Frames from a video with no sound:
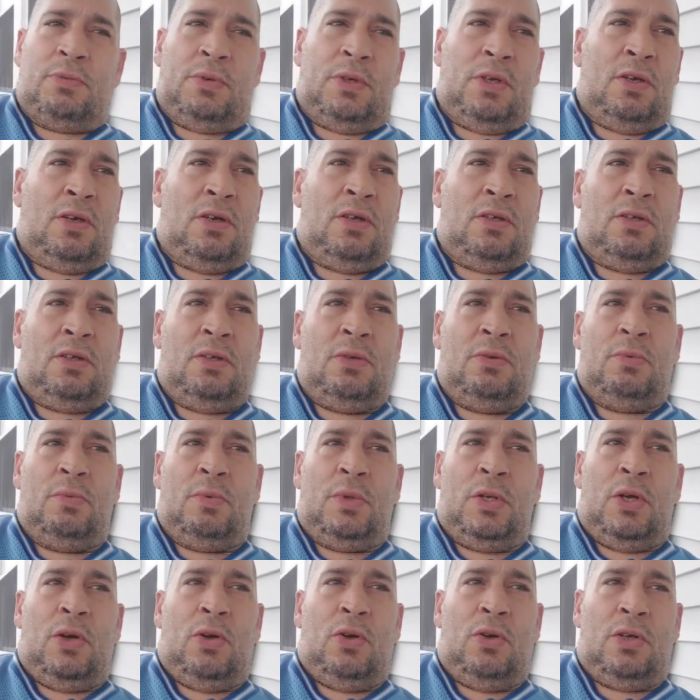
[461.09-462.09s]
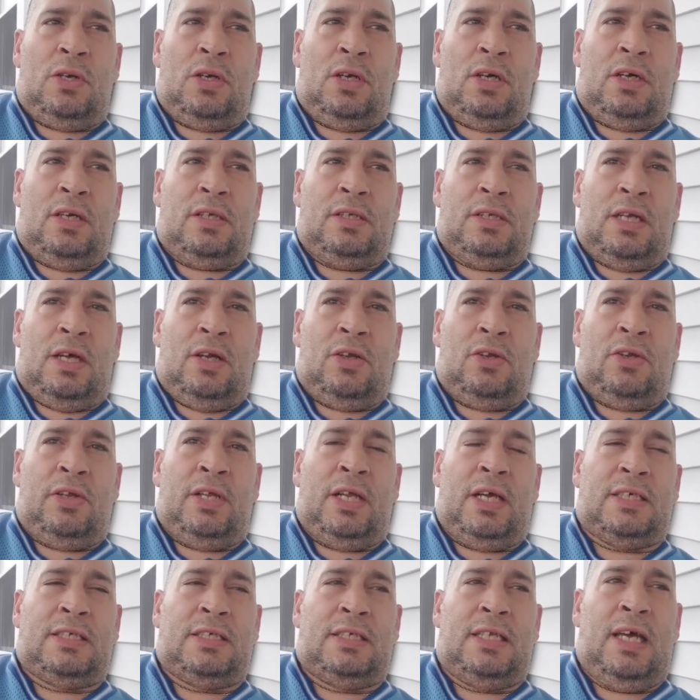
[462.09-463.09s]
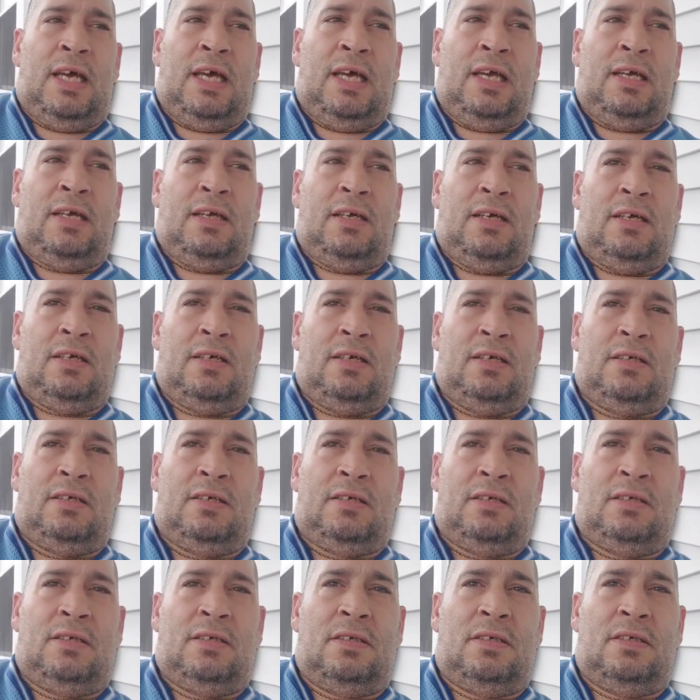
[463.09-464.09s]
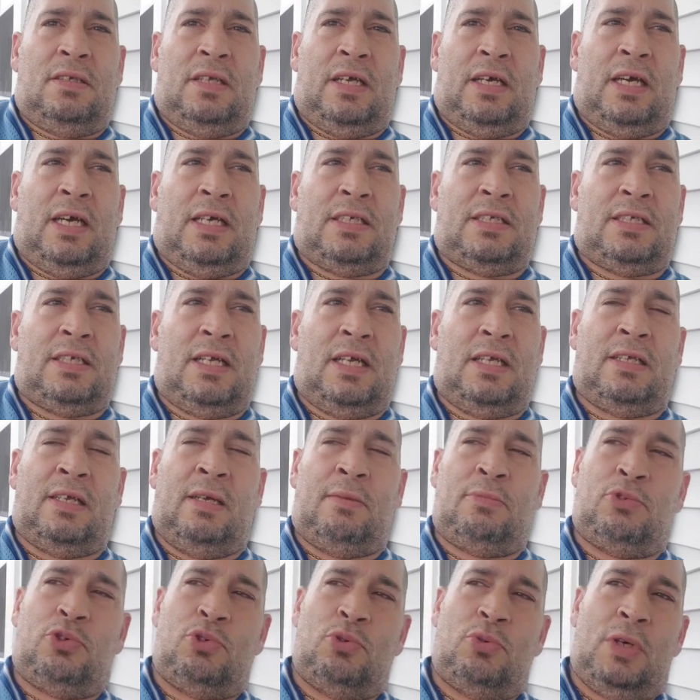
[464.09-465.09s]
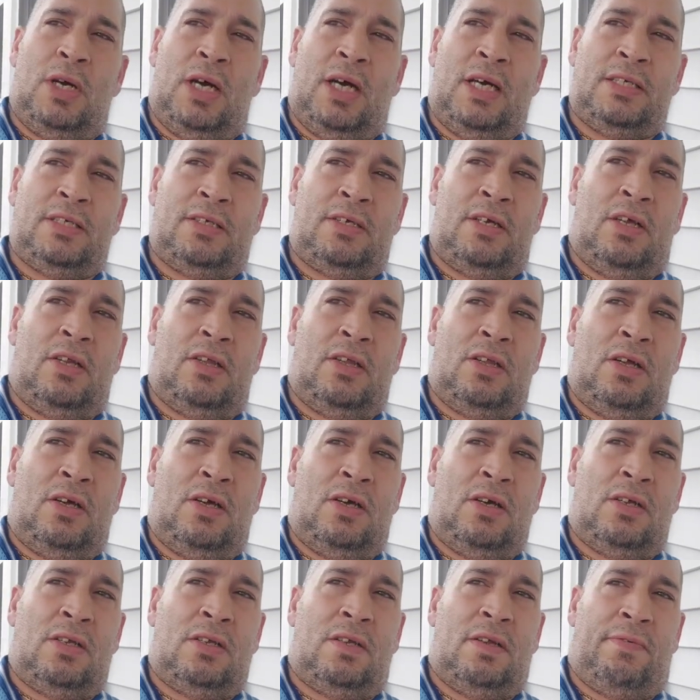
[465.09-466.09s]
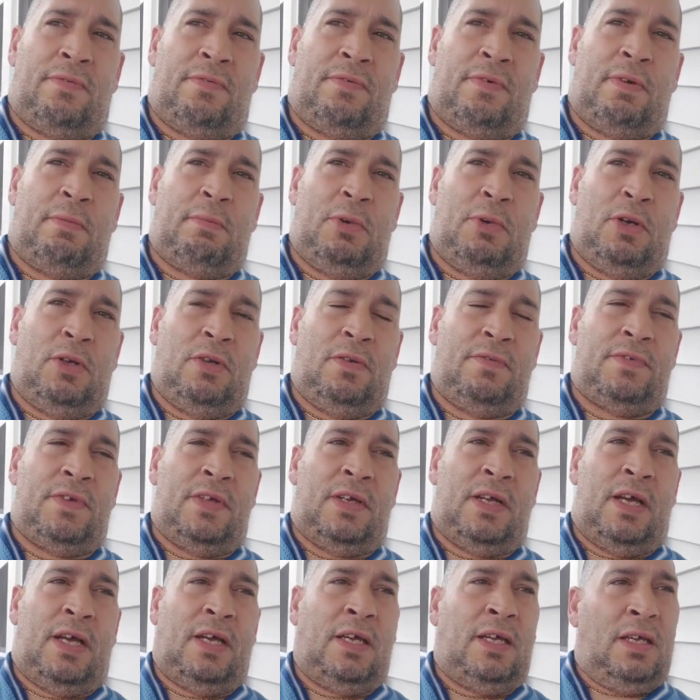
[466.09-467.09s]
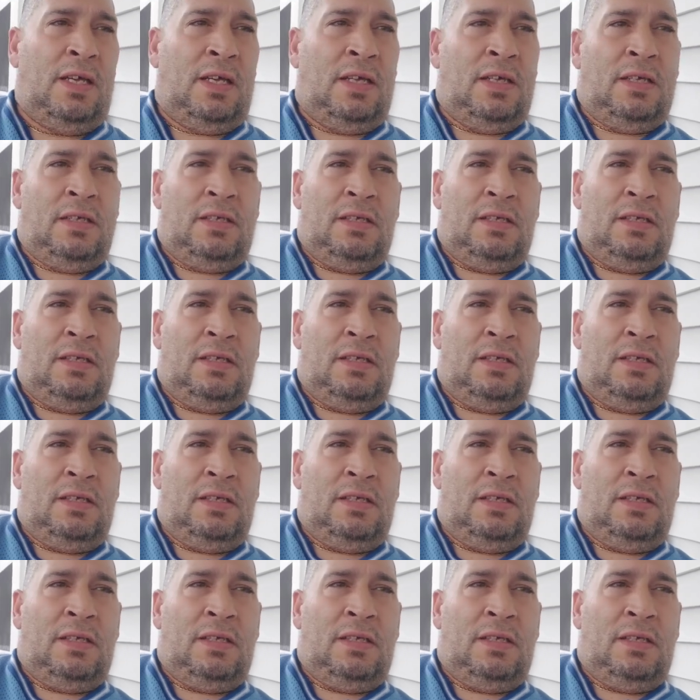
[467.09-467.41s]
We all, we all got, now the next day, like I said, them two guys got lugged for the middle of the night.